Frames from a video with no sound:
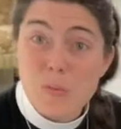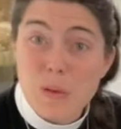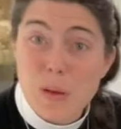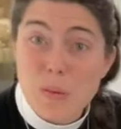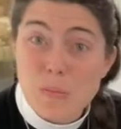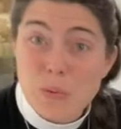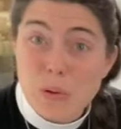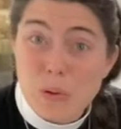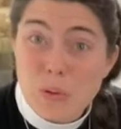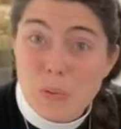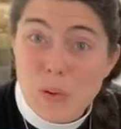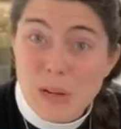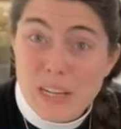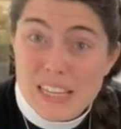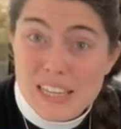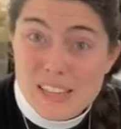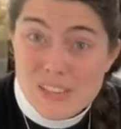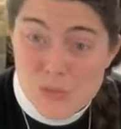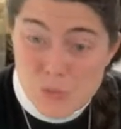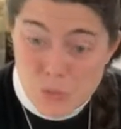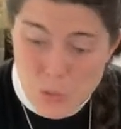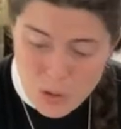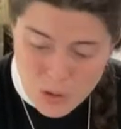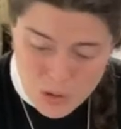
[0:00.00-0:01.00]
remember what
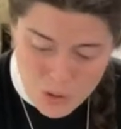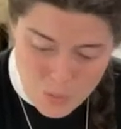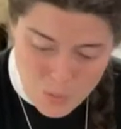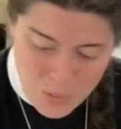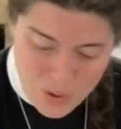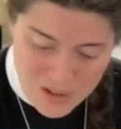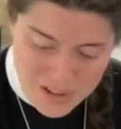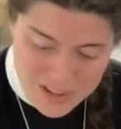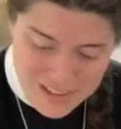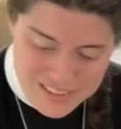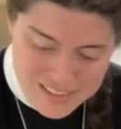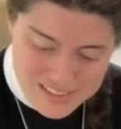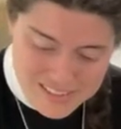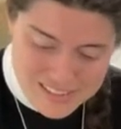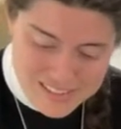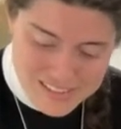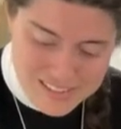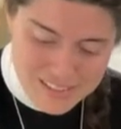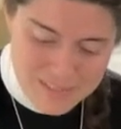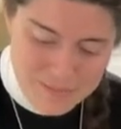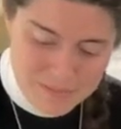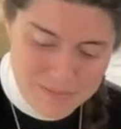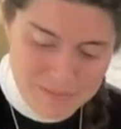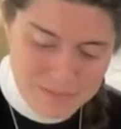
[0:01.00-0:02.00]
his work
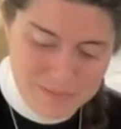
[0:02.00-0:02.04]
was?